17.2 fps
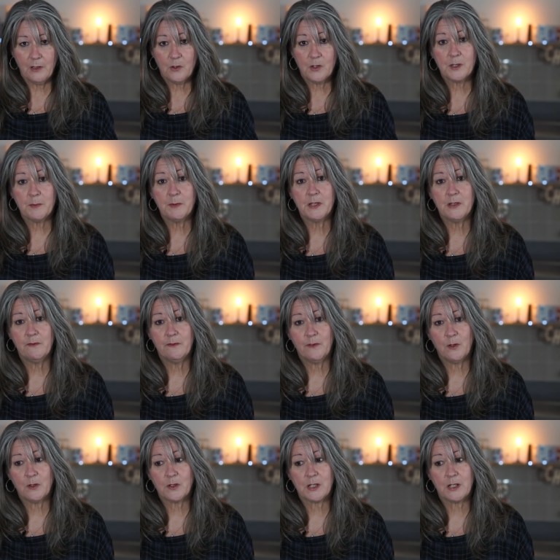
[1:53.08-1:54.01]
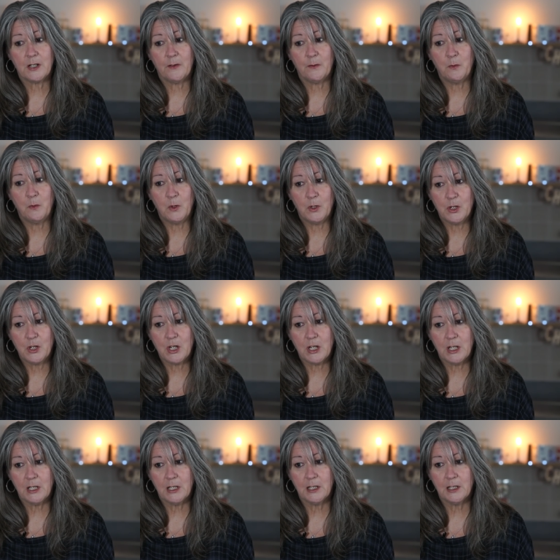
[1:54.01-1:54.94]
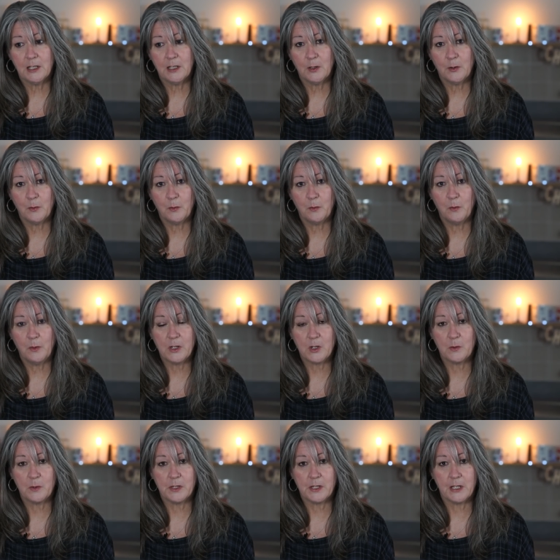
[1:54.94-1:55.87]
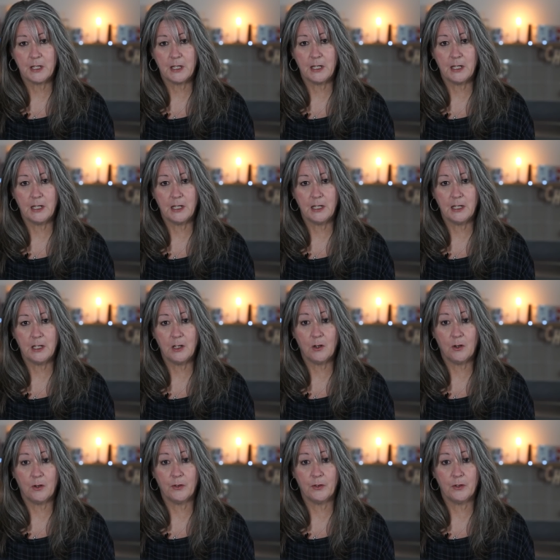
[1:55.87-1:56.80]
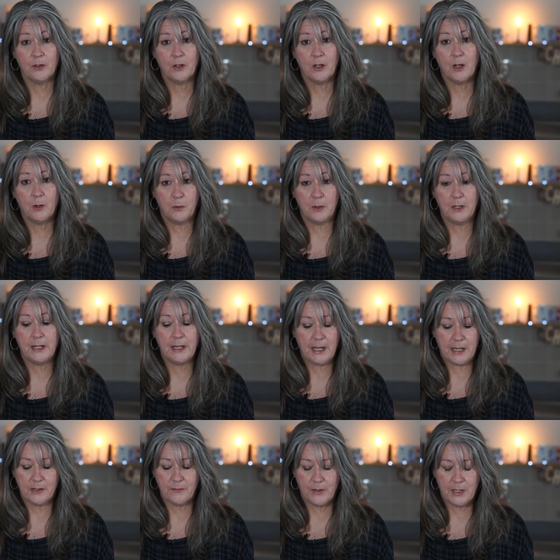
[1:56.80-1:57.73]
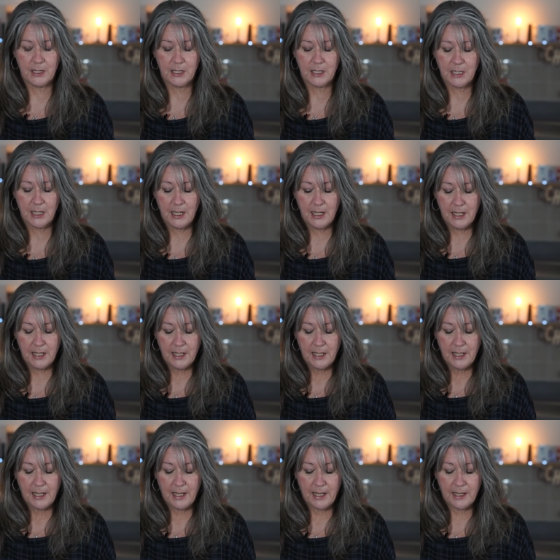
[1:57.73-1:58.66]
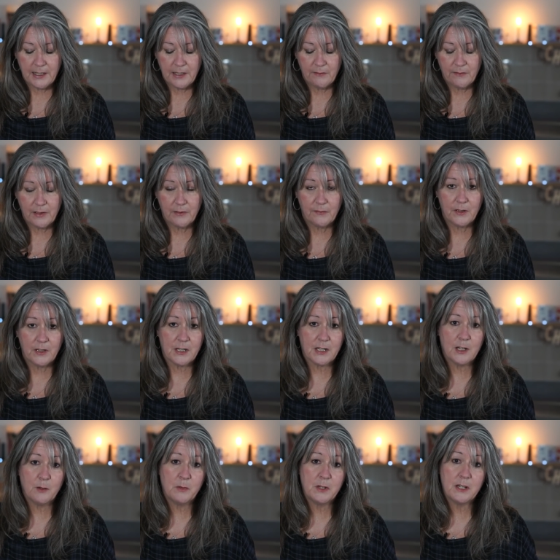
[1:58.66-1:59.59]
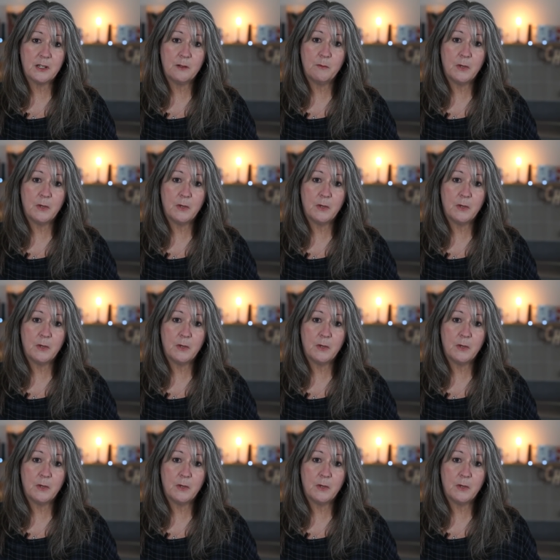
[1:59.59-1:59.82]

Christmas in Foxglove Wood, which was a yarn only advent. And then for the first time, we did a